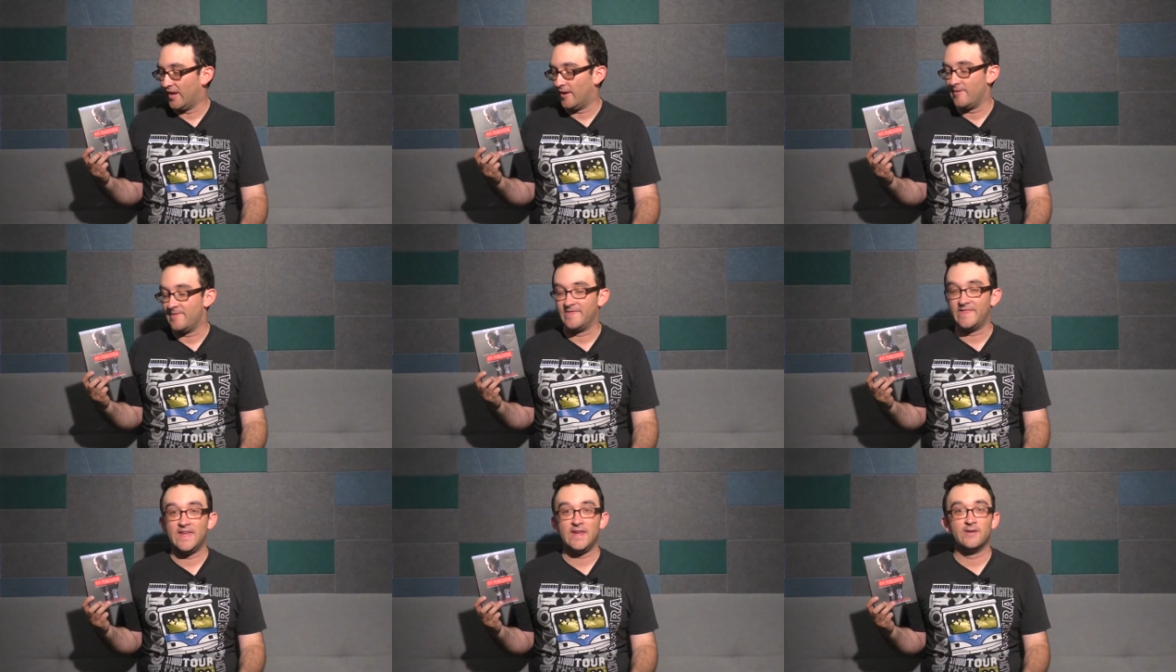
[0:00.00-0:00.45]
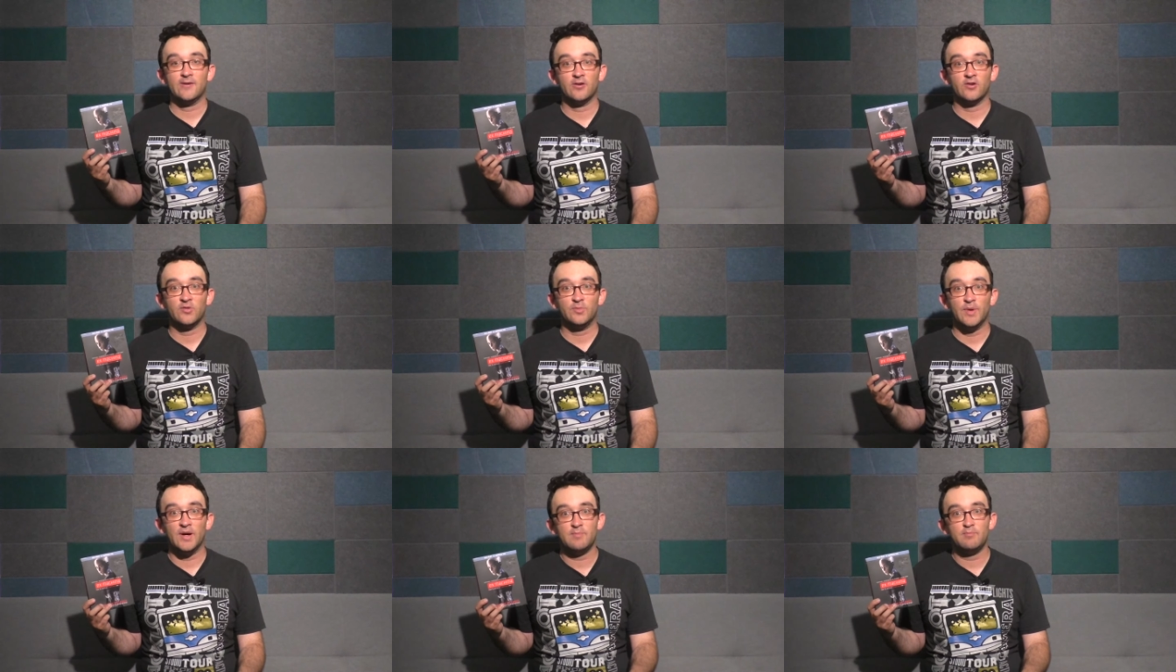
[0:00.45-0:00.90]
out in
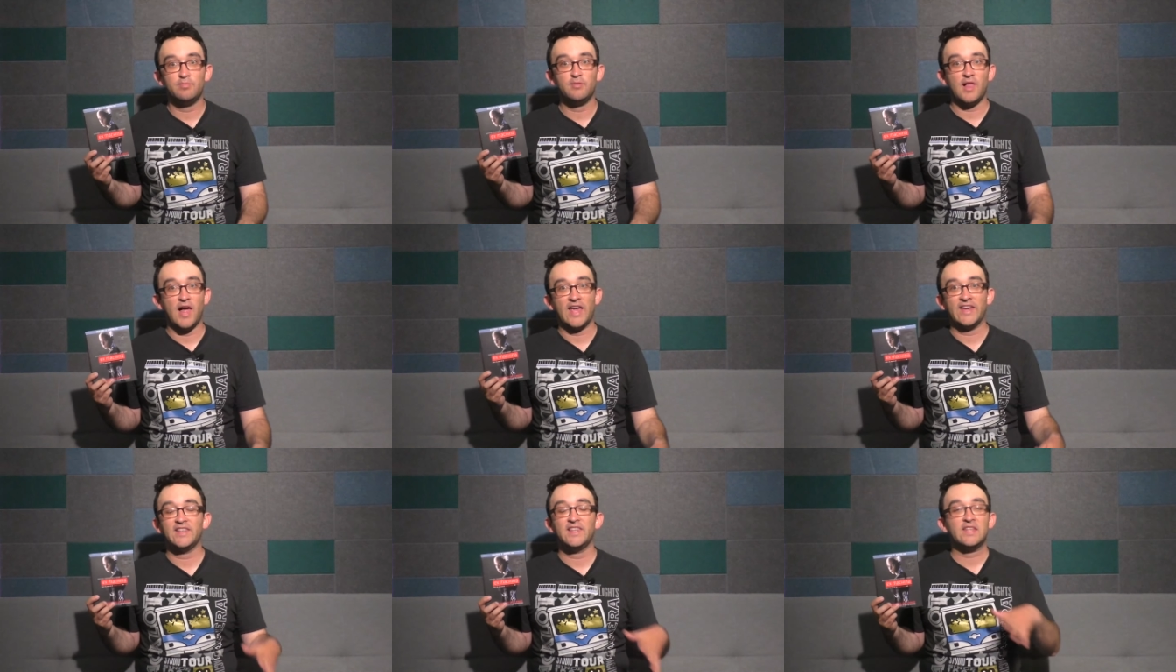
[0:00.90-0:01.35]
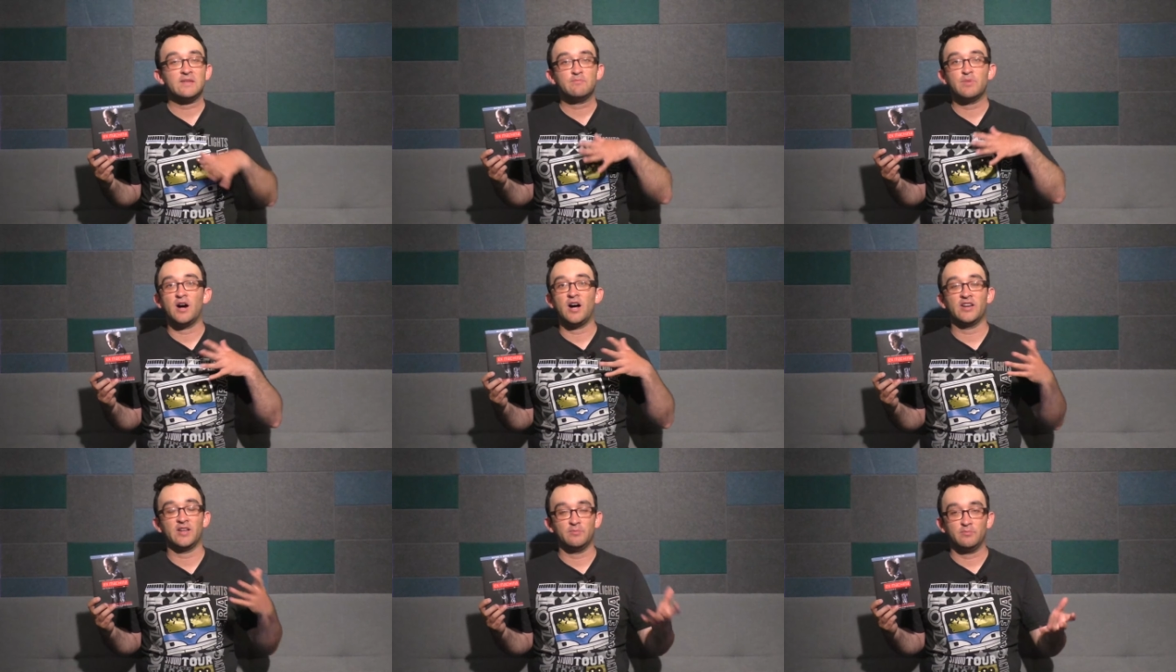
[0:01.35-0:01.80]
theaters but blindly
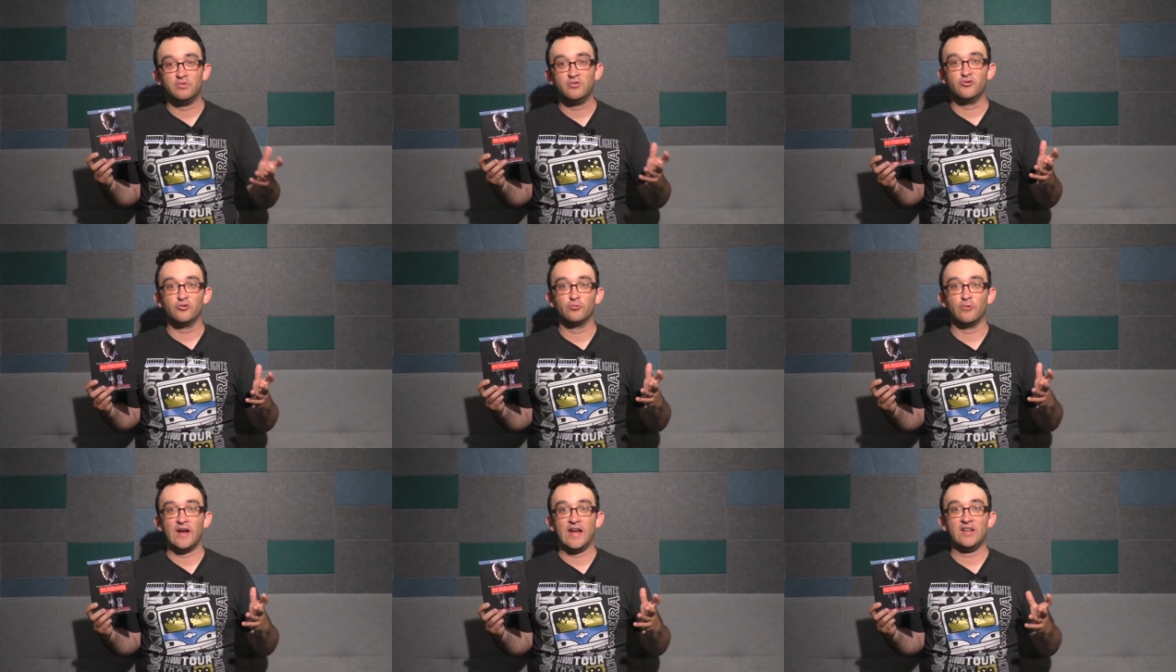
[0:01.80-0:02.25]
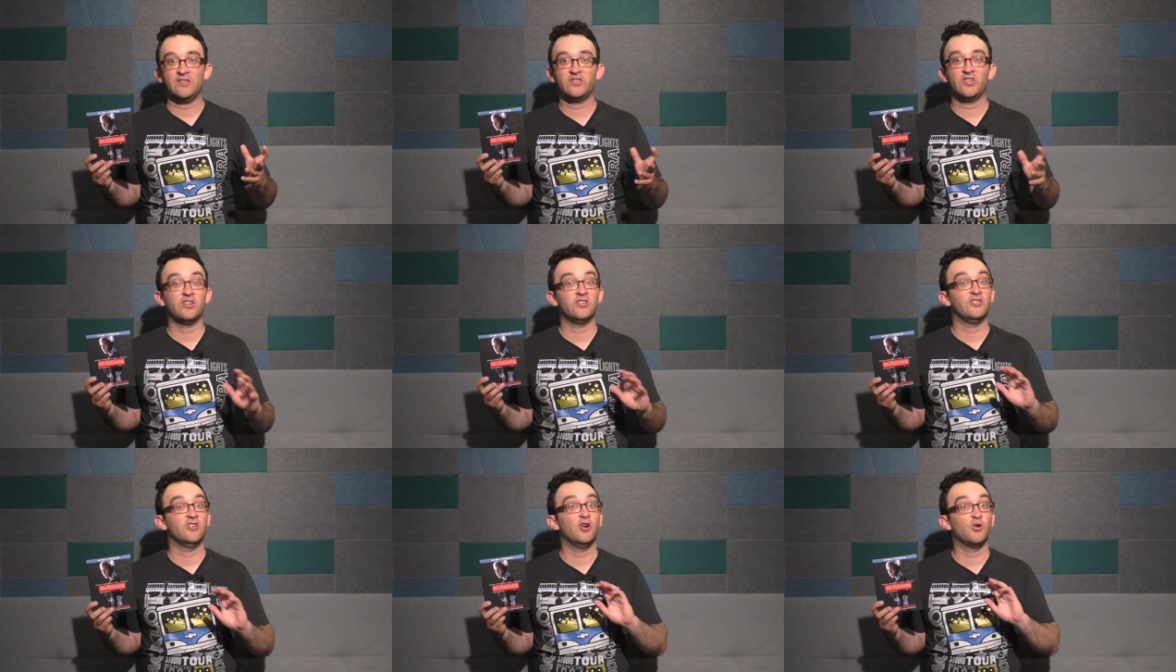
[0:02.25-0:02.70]
bought on Blu-ray
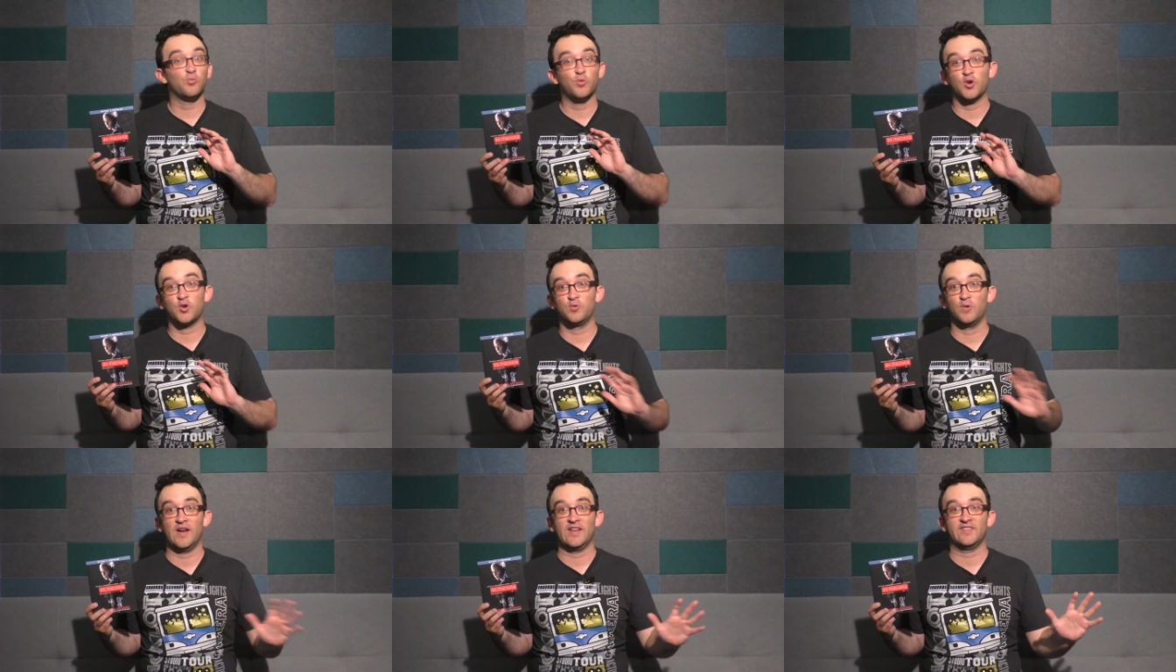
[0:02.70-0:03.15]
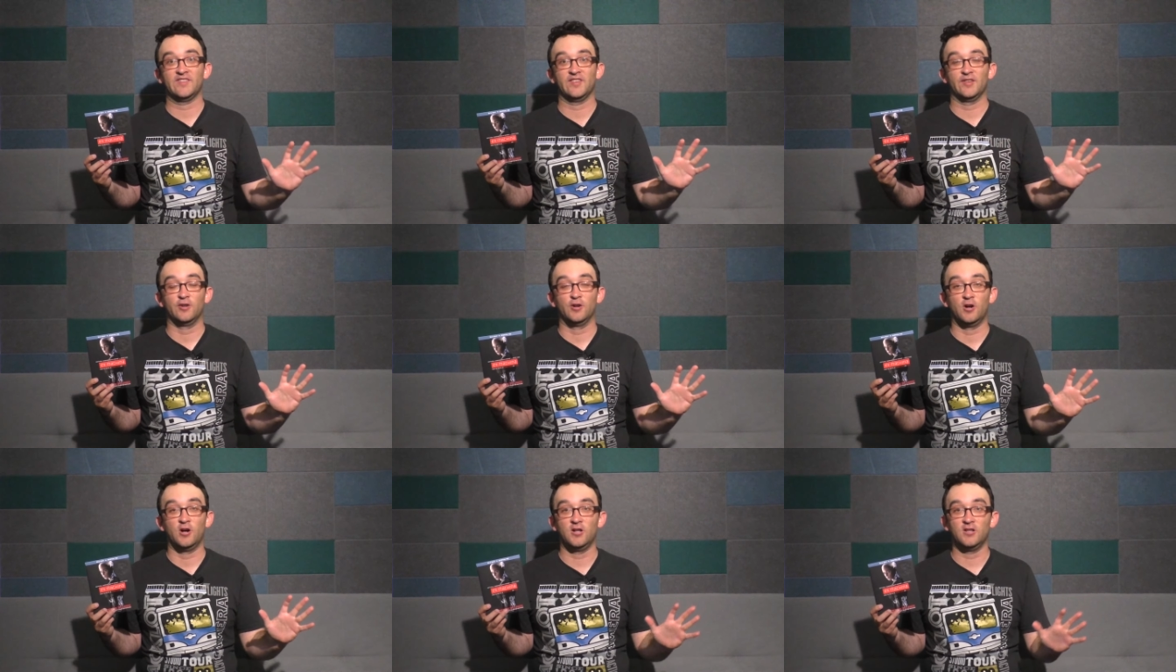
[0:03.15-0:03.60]
to no regrets
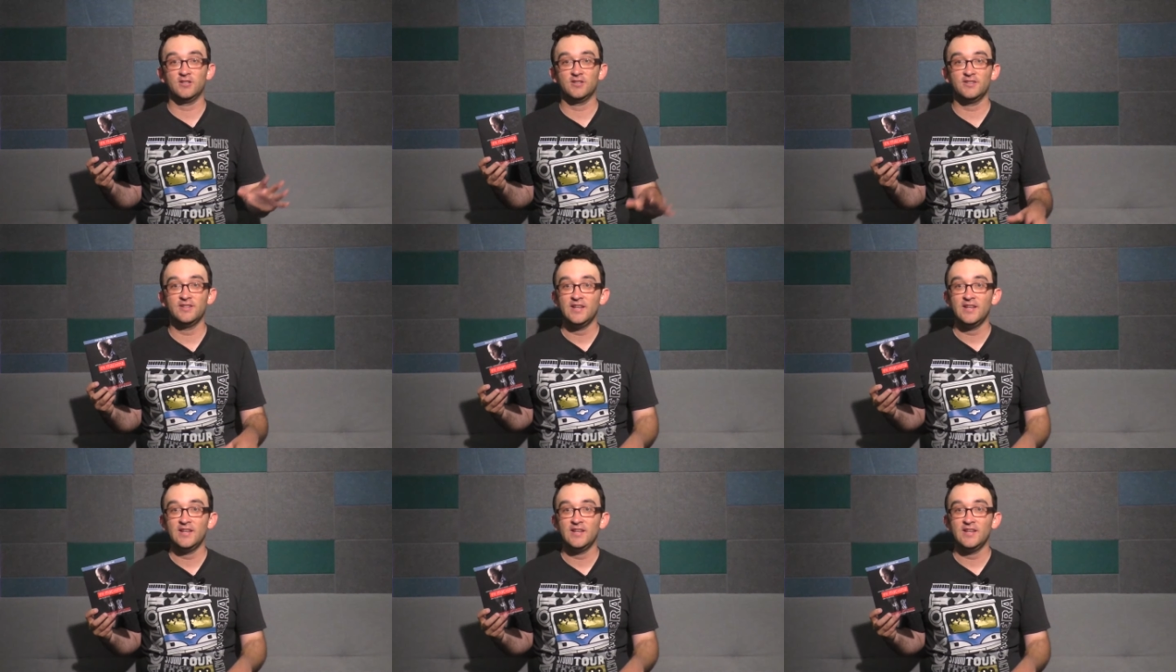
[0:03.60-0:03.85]
at all.